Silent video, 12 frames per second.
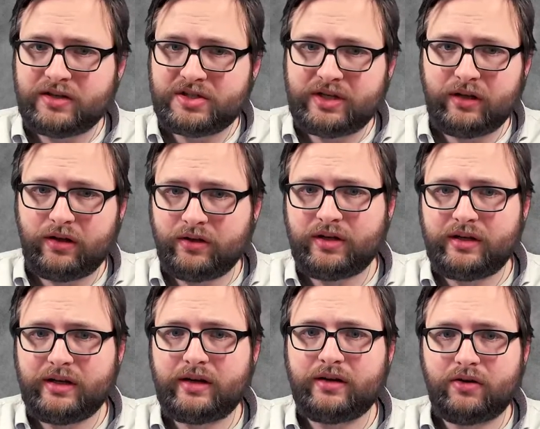still under
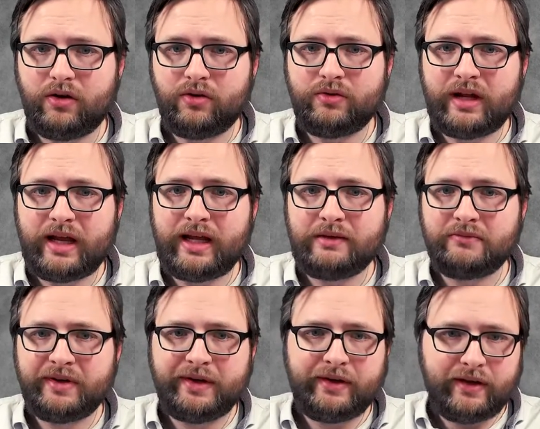their own name,
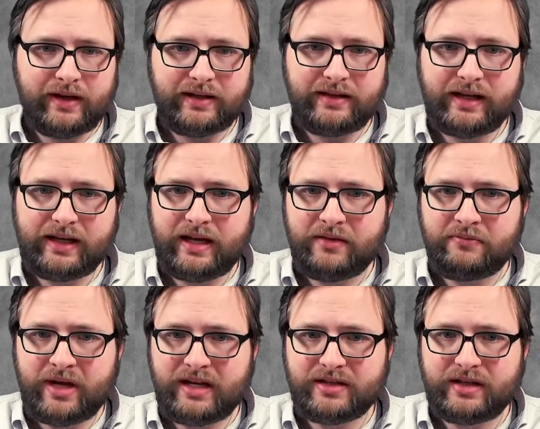and they
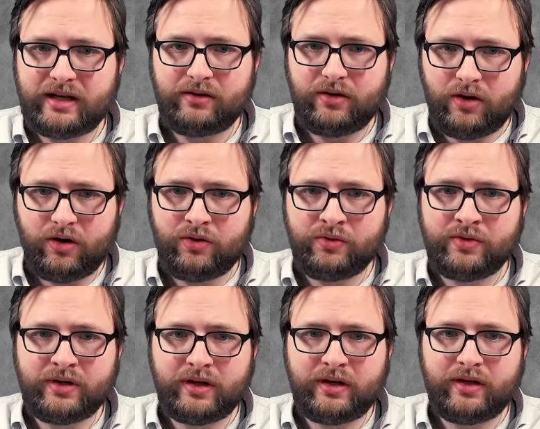made their
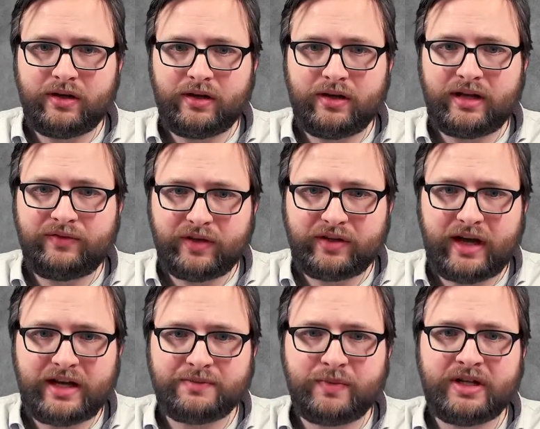own
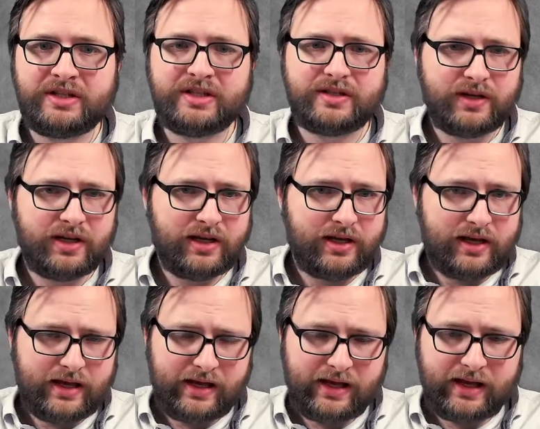advertisements
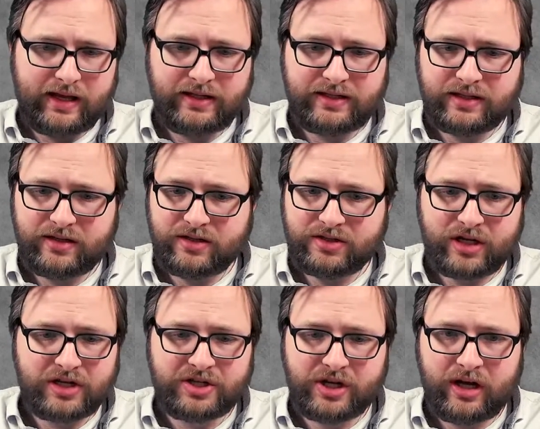and
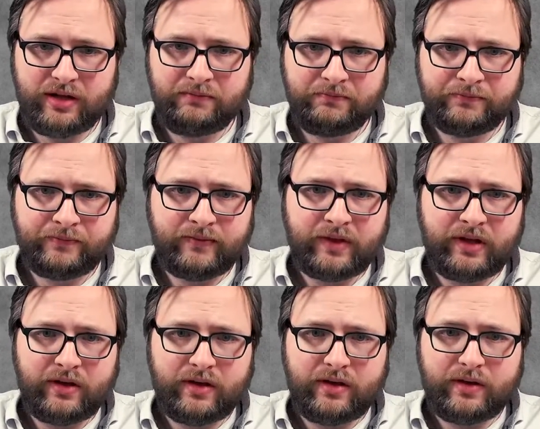such on.
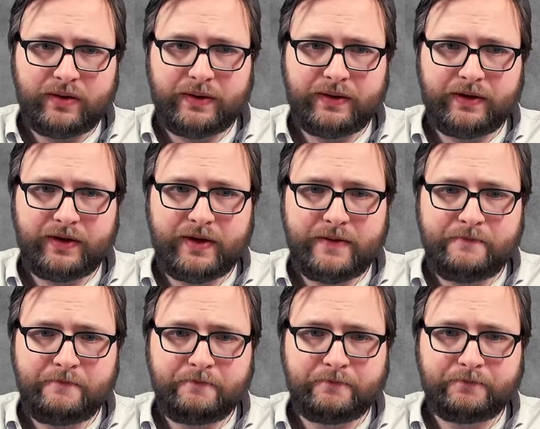But